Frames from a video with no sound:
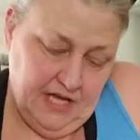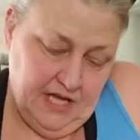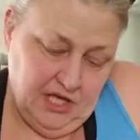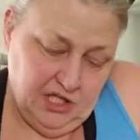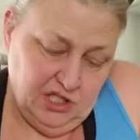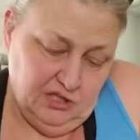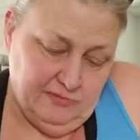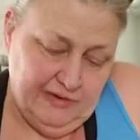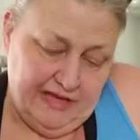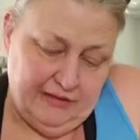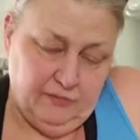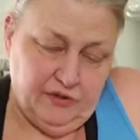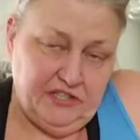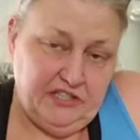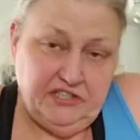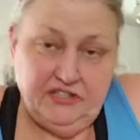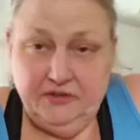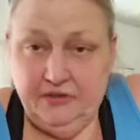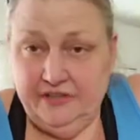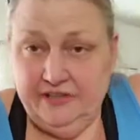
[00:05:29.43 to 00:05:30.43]
You might want
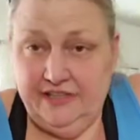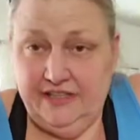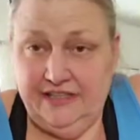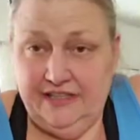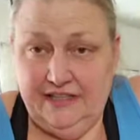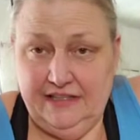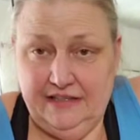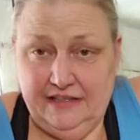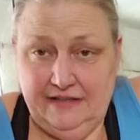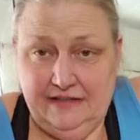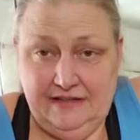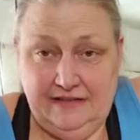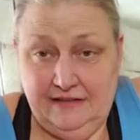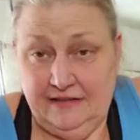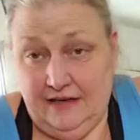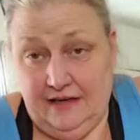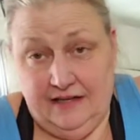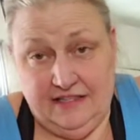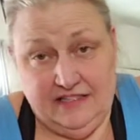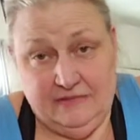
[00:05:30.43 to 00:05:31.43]
to do it in
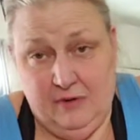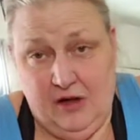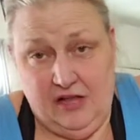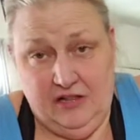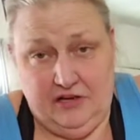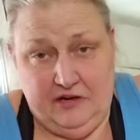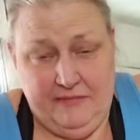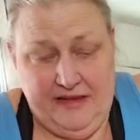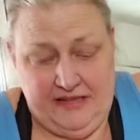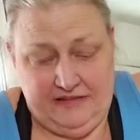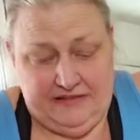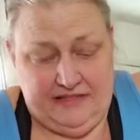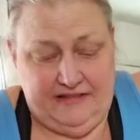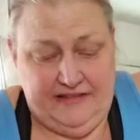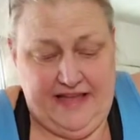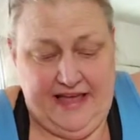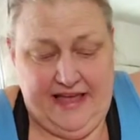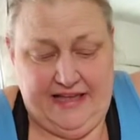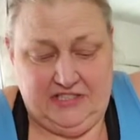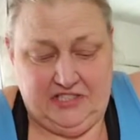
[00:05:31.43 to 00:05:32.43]
smaller amounts than
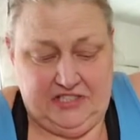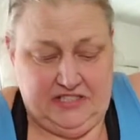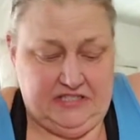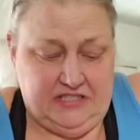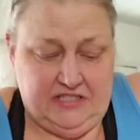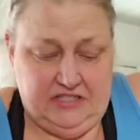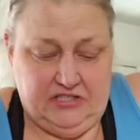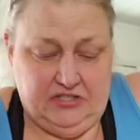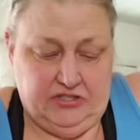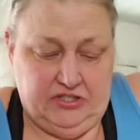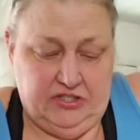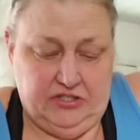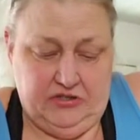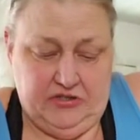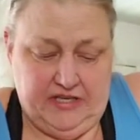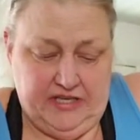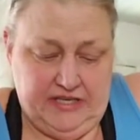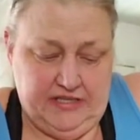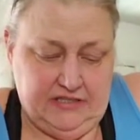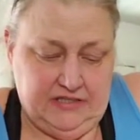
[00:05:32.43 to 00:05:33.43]
that, just until you
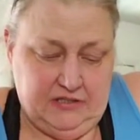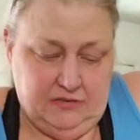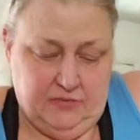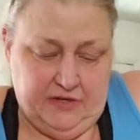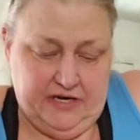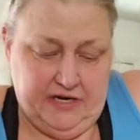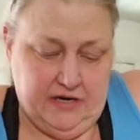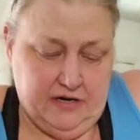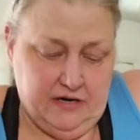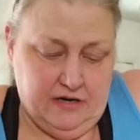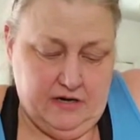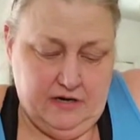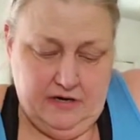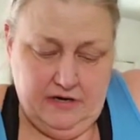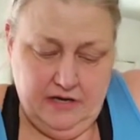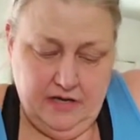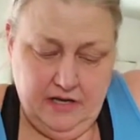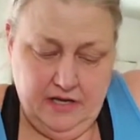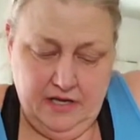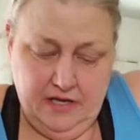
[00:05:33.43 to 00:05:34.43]
get to where,
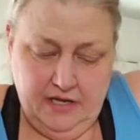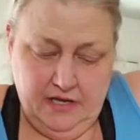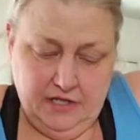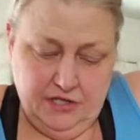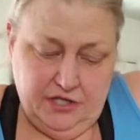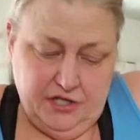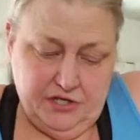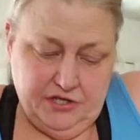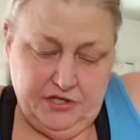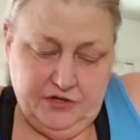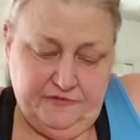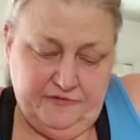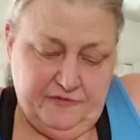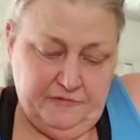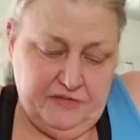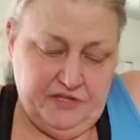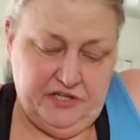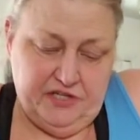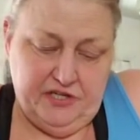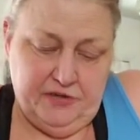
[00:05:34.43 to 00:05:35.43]
you know, you're
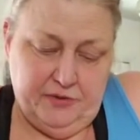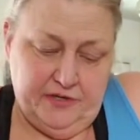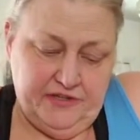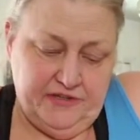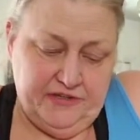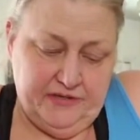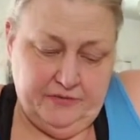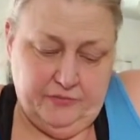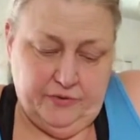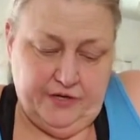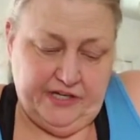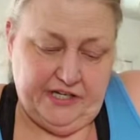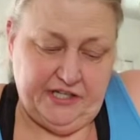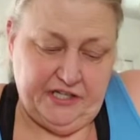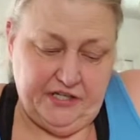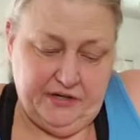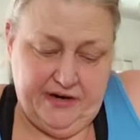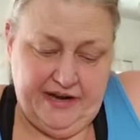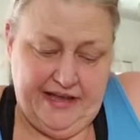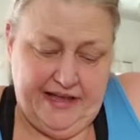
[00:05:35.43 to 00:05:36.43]
familiar with where
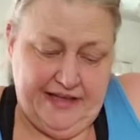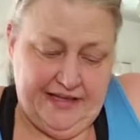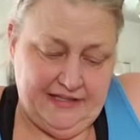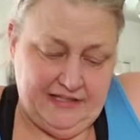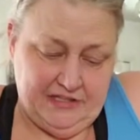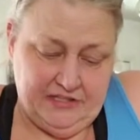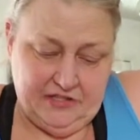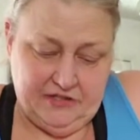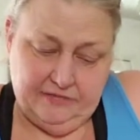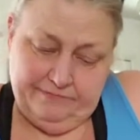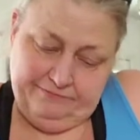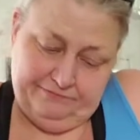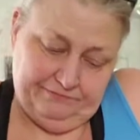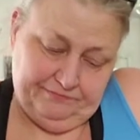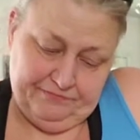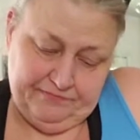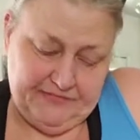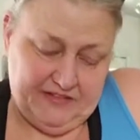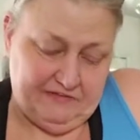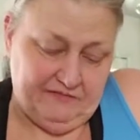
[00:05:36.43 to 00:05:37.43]
you're at, your
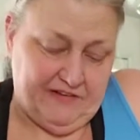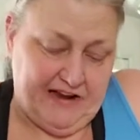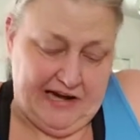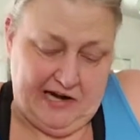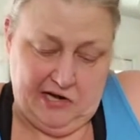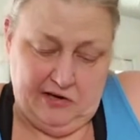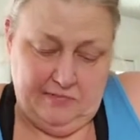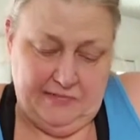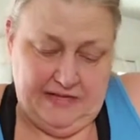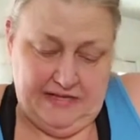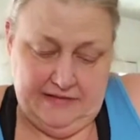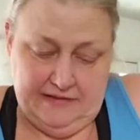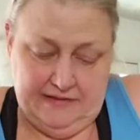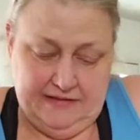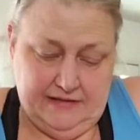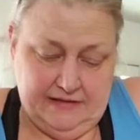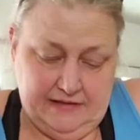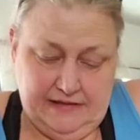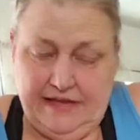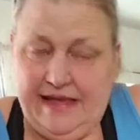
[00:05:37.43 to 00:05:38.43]
environment,
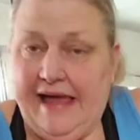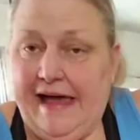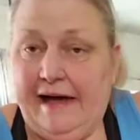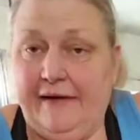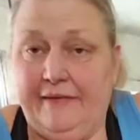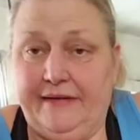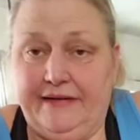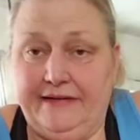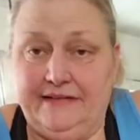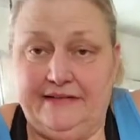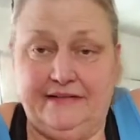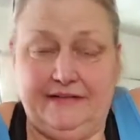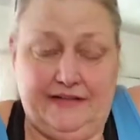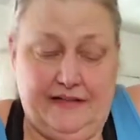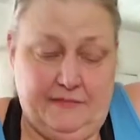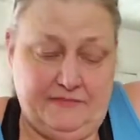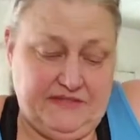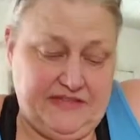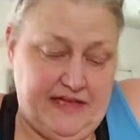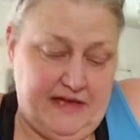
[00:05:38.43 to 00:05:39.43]
how it
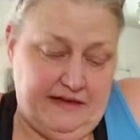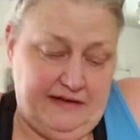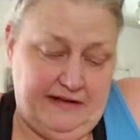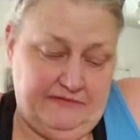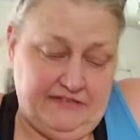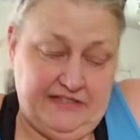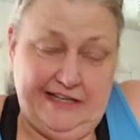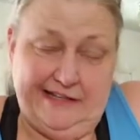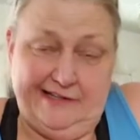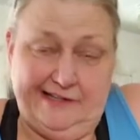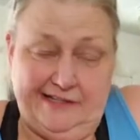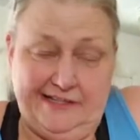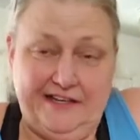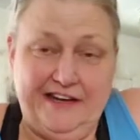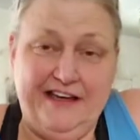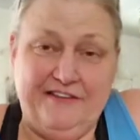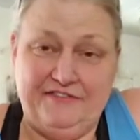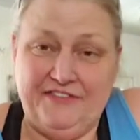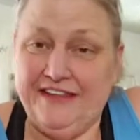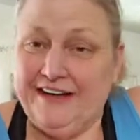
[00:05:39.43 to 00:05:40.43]
comes out. I've done it
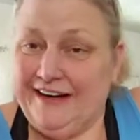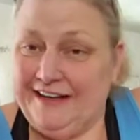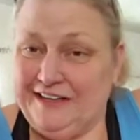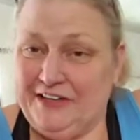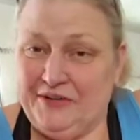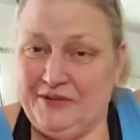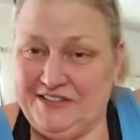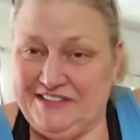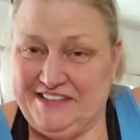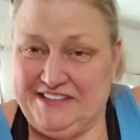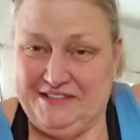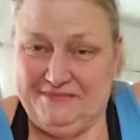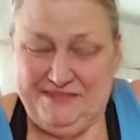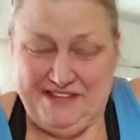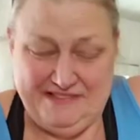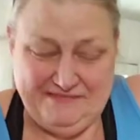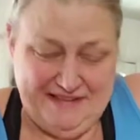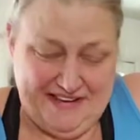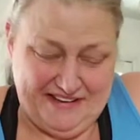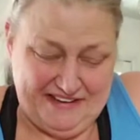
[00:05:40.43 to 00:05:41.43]
enough that I know it's going to
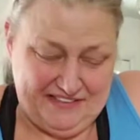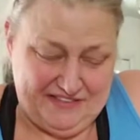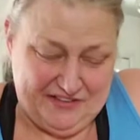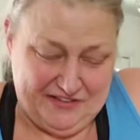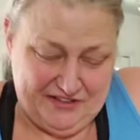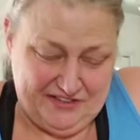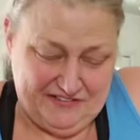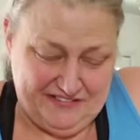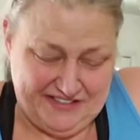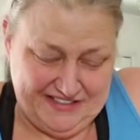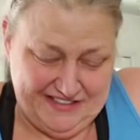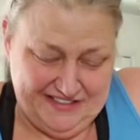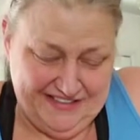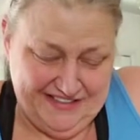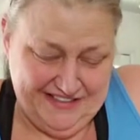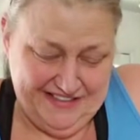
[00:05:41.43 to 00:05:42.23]
be about 1/3